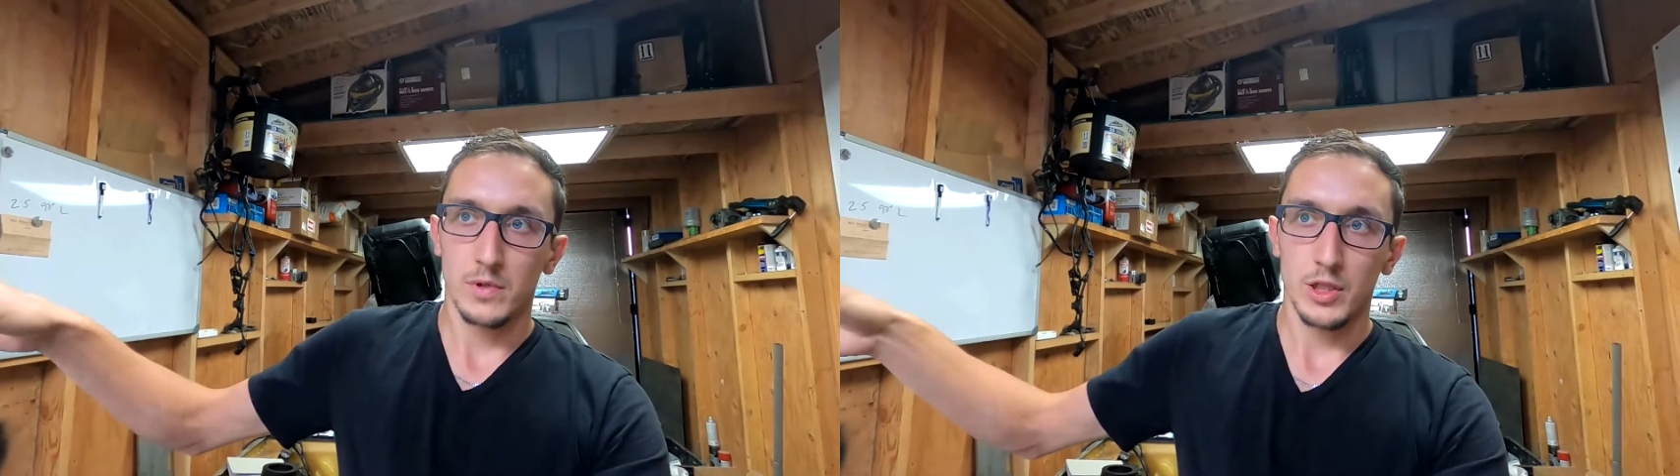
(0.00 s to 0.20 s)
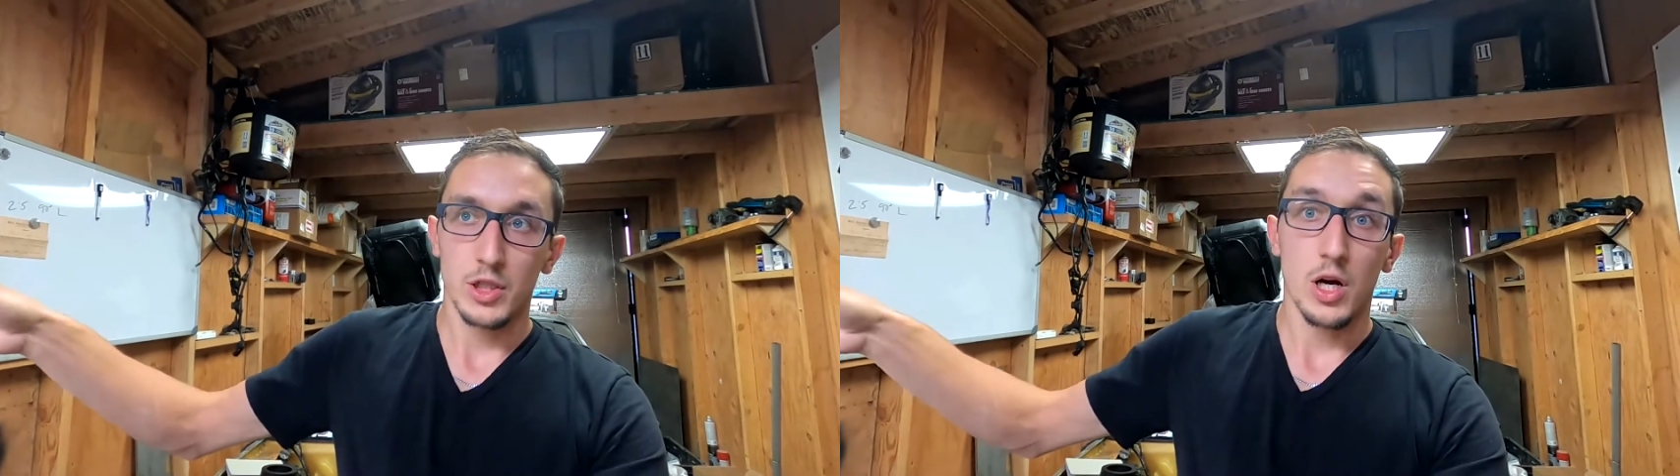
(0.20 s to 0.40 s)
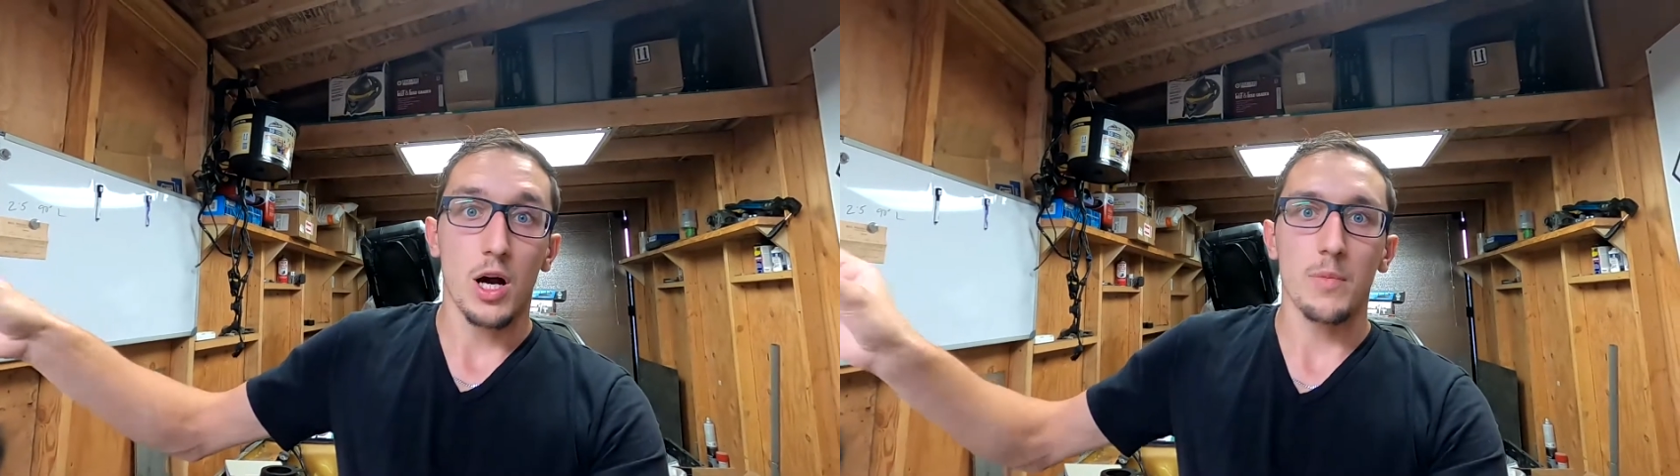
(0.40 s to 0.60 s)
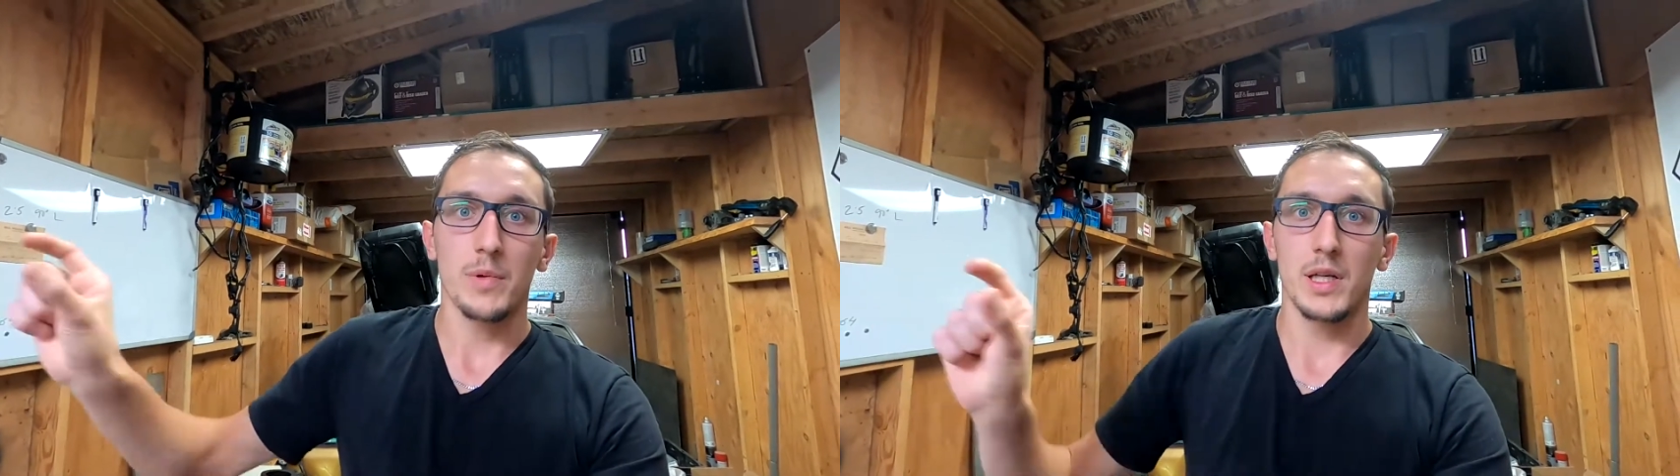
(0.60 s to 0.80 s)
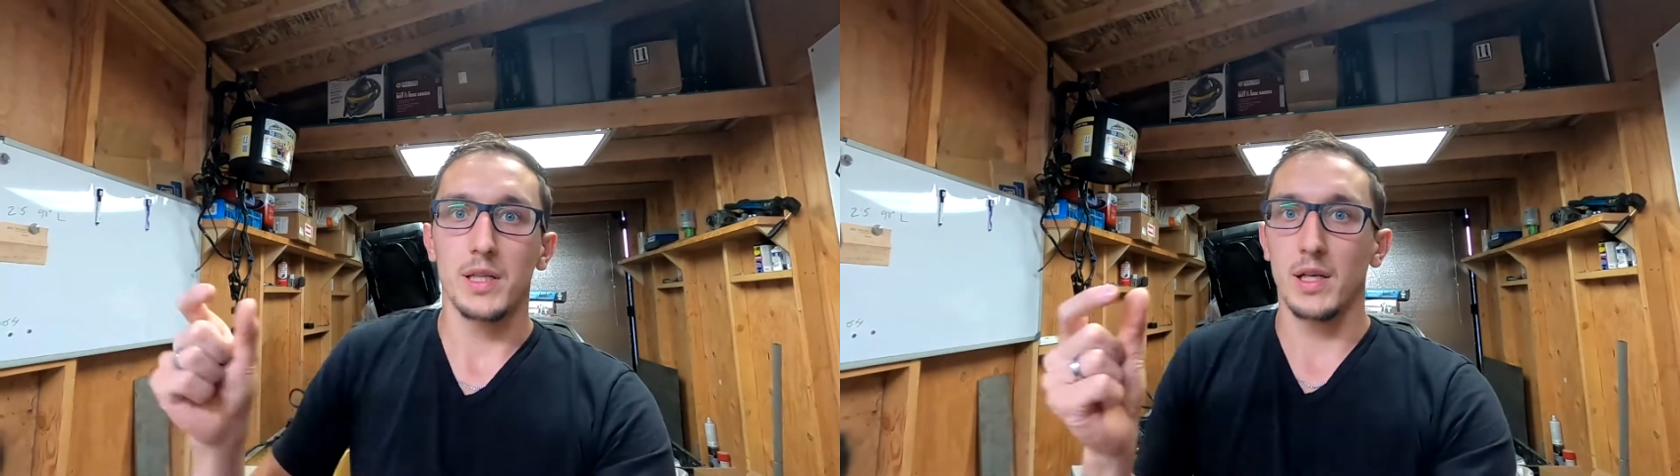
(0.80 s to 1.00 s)
a
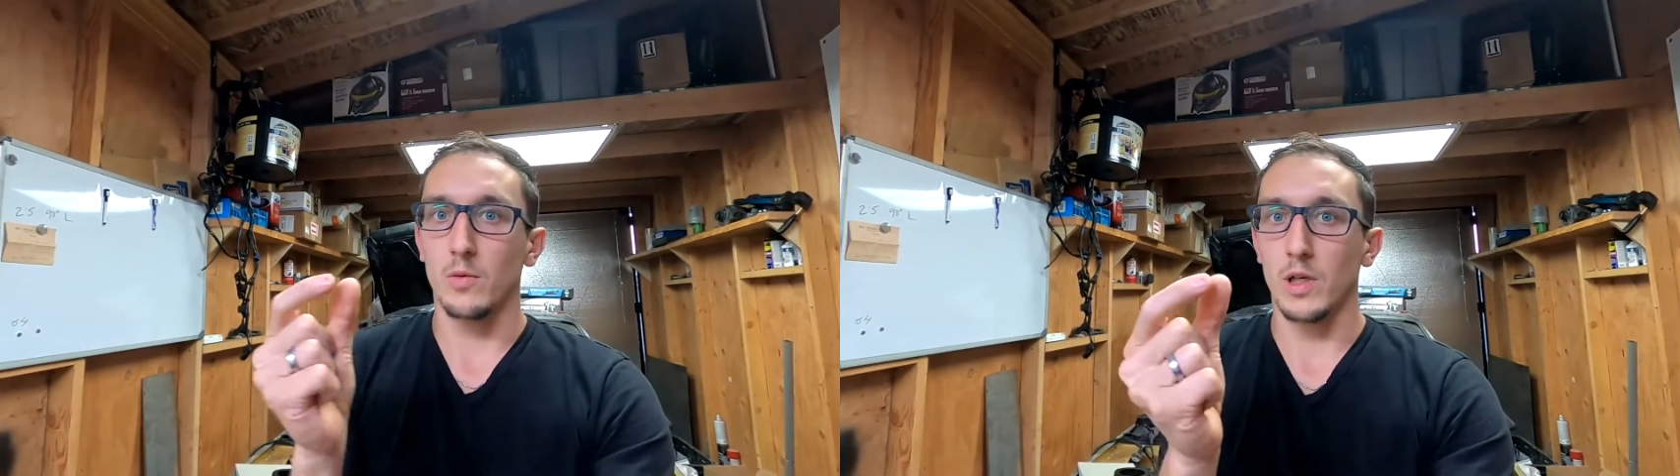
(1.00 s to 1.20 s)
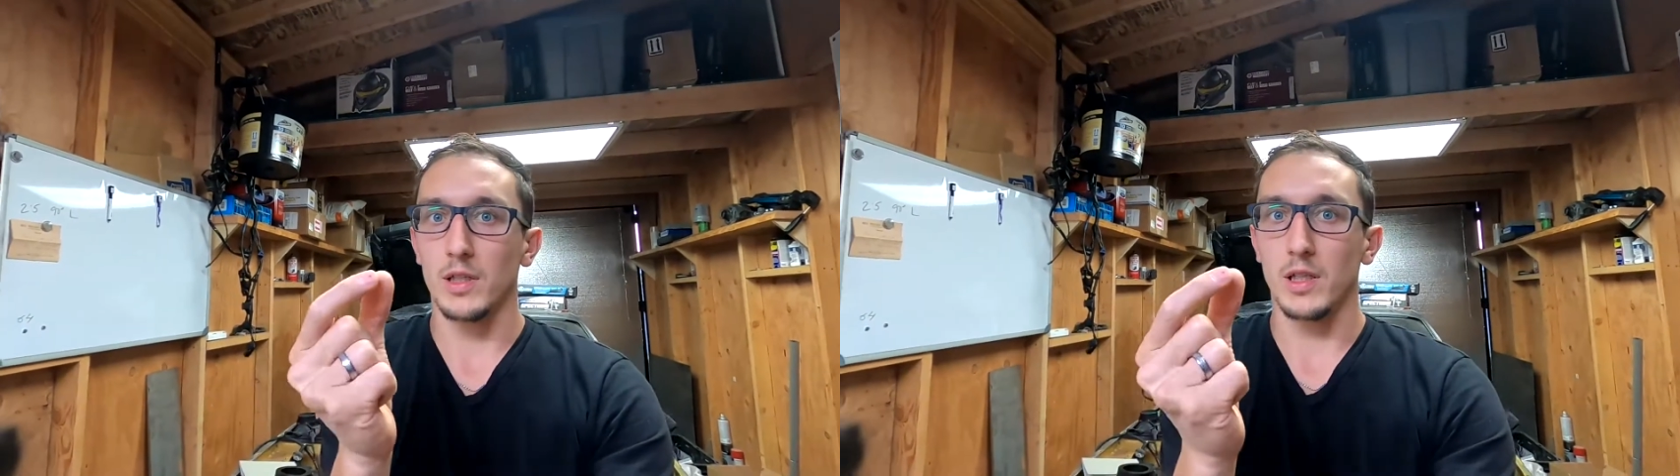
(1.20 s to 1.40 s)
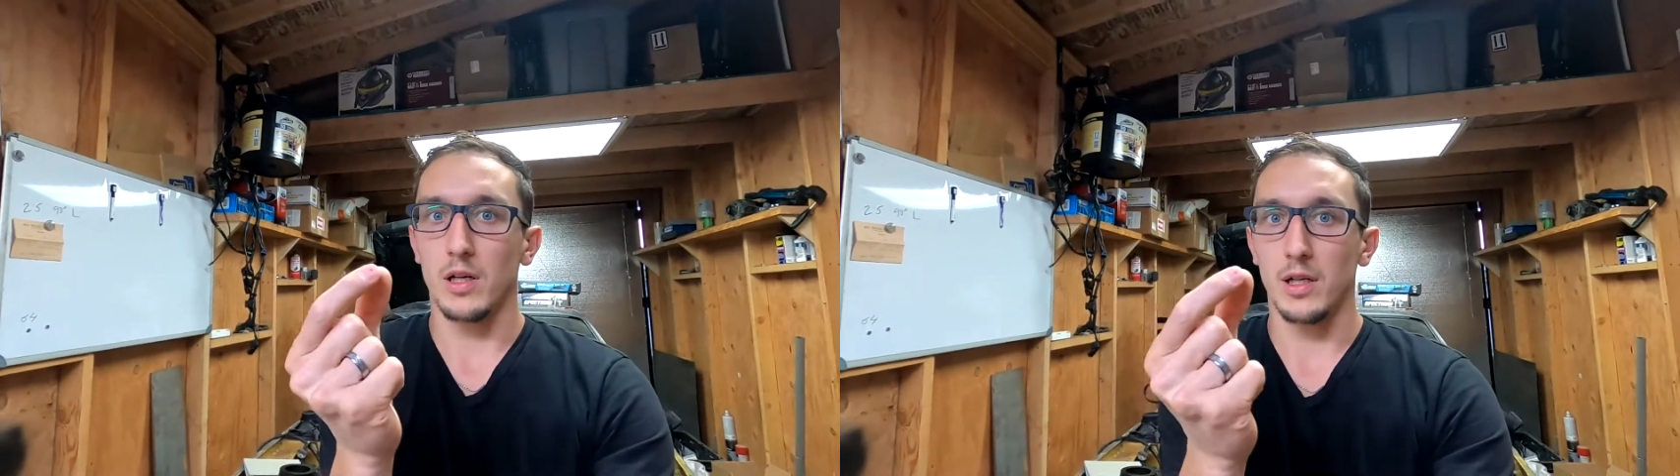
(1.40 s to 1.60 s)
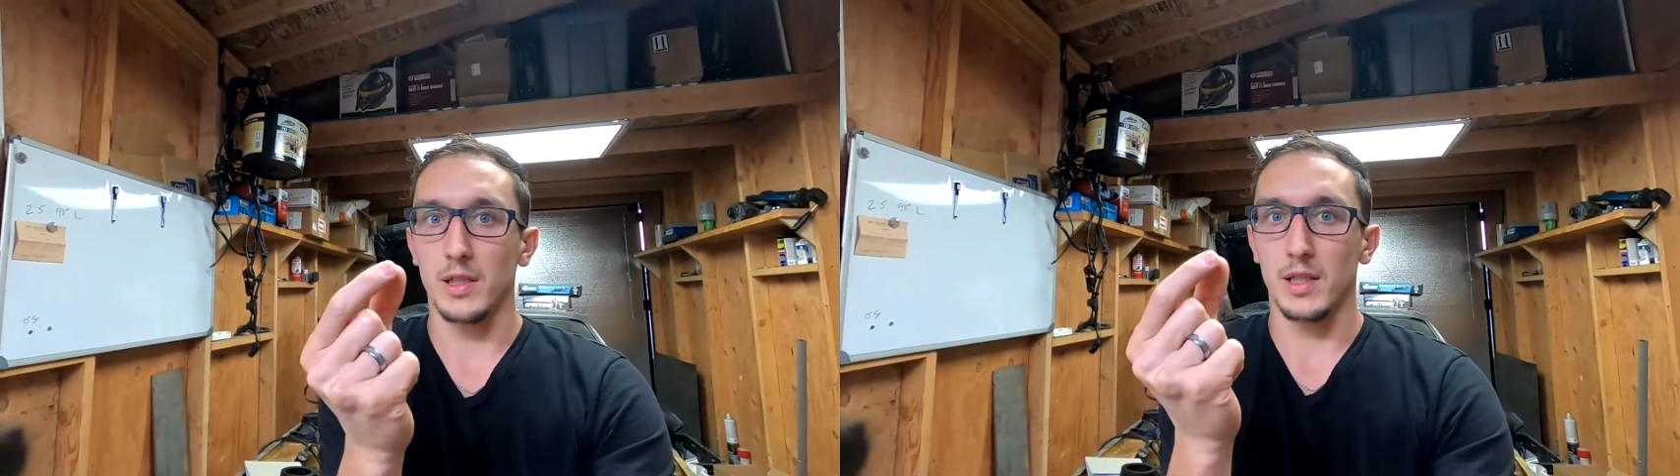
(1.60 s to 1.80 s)
shop, and they welded on